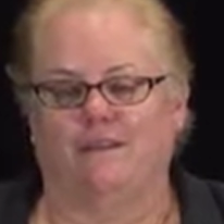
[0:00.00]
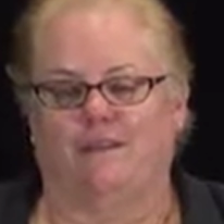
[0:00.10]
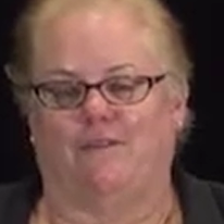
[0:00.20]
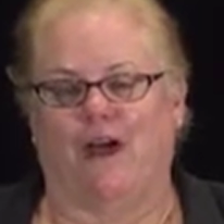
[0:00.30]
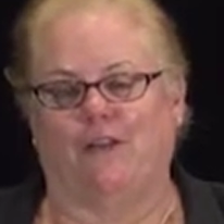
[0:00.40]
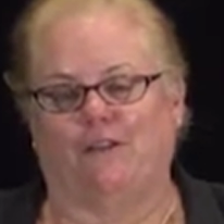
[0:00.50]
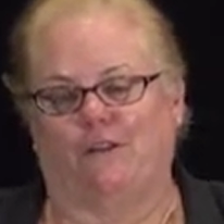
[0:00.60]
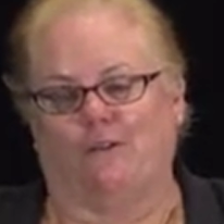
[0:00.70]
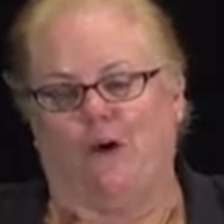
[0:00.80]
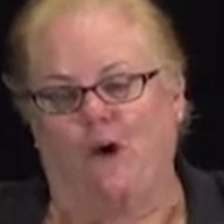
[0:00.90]
they've gotten a
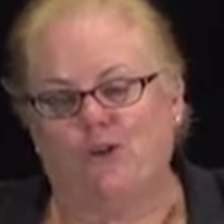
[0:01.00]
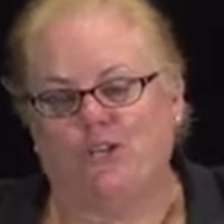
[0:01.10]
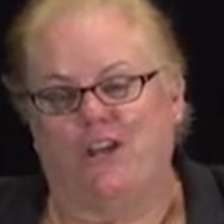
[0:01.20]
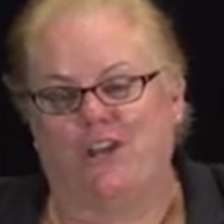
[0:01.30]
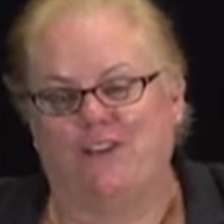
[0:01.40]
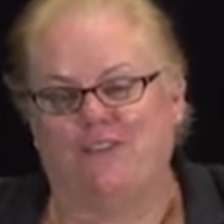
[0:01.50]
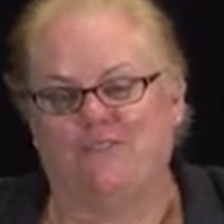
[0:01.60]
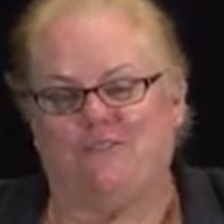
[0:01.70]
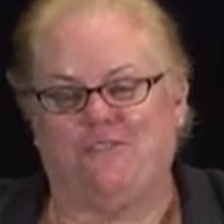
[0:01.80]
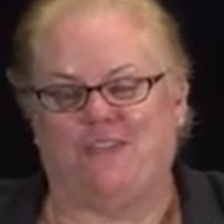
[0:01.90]
little large
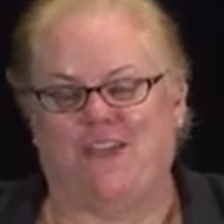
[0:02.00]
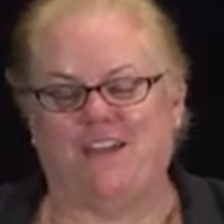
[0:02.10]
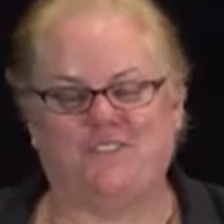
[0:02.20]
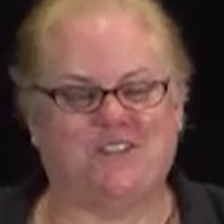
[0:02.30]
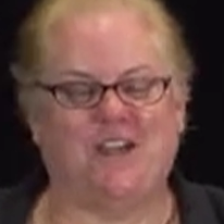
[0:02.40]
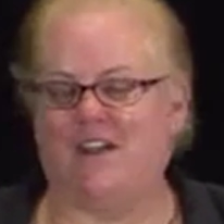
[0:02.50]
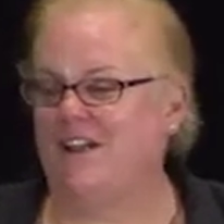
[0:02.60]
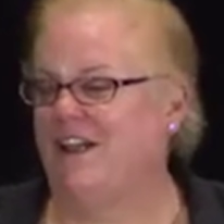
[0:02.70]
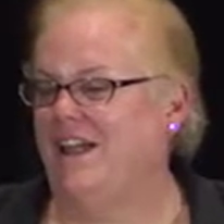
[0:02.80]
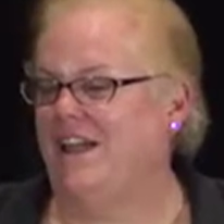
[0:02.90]
for that
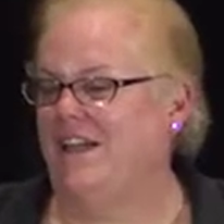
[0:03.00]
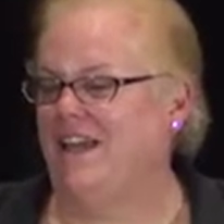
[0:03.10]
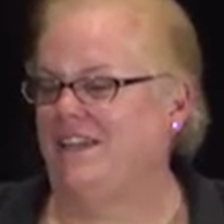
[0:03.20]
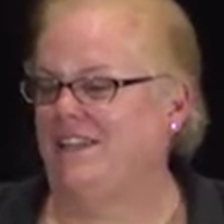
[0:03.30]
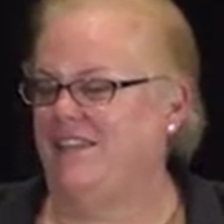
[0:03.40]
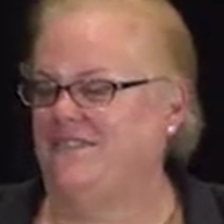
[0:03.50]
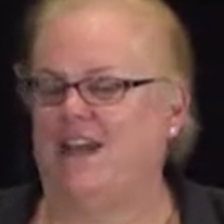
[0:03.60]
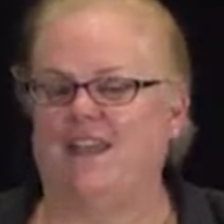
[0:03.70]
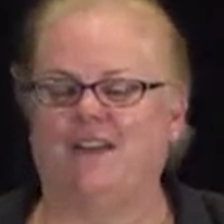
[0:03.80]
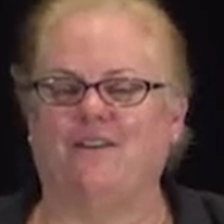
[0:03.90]
chair, and they've
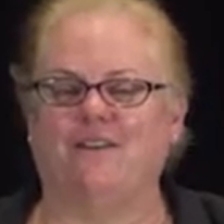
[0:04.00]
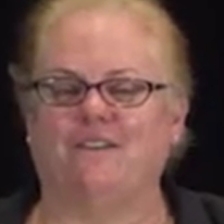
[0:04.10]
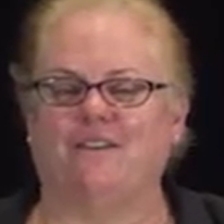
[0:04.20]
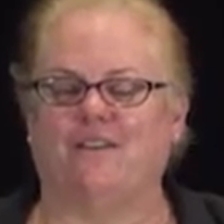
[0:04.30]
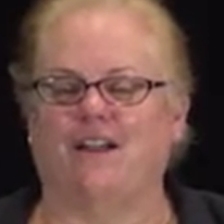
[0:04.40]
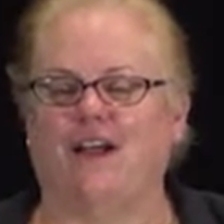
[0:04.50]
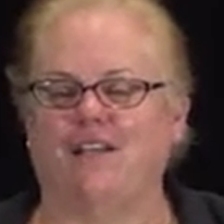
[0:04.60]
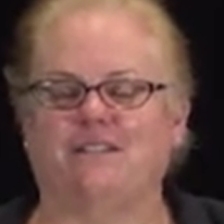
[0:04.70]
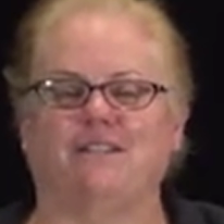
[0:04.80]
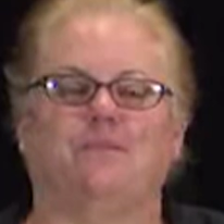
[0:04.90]
got areas that are
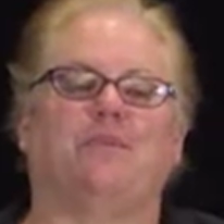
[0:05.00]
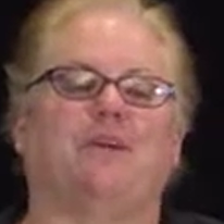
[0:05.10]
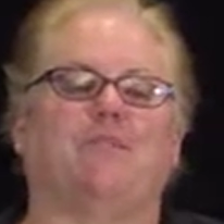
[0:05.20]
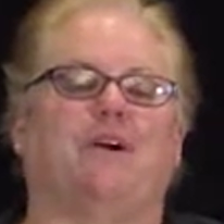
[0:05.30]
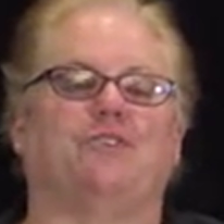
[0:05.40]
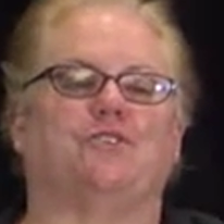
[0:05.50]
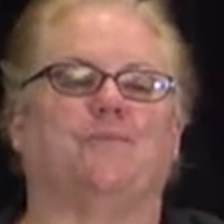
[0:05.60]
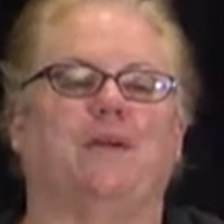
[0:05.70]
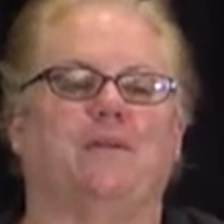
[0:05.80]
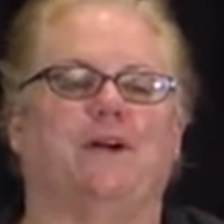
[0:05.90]
constantly putting pressure
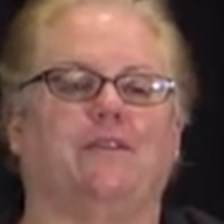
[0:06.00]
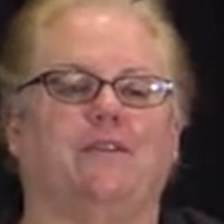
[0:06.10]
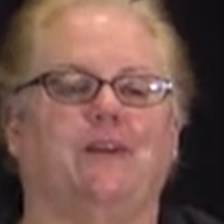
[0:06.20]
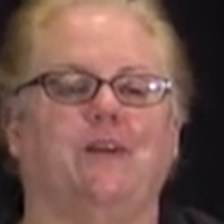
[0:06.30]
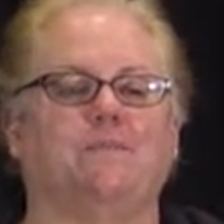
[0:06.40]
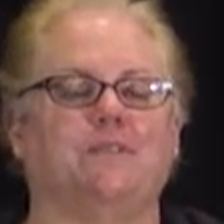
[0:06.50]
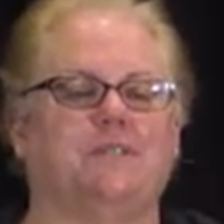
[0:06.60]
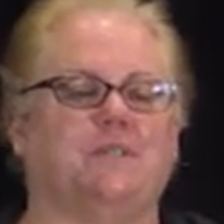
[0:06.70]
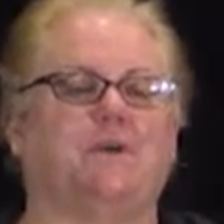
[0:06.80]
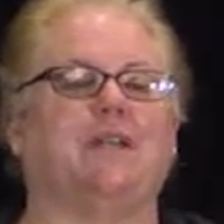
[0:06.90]
maybe on their
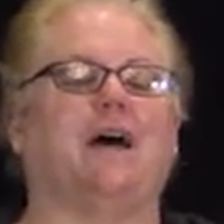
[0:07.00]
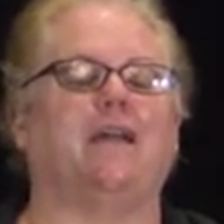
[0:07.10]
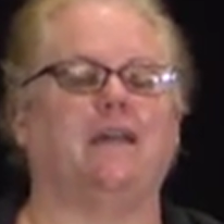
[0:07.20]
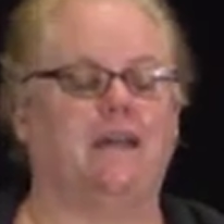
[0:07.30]
hips or whatnot.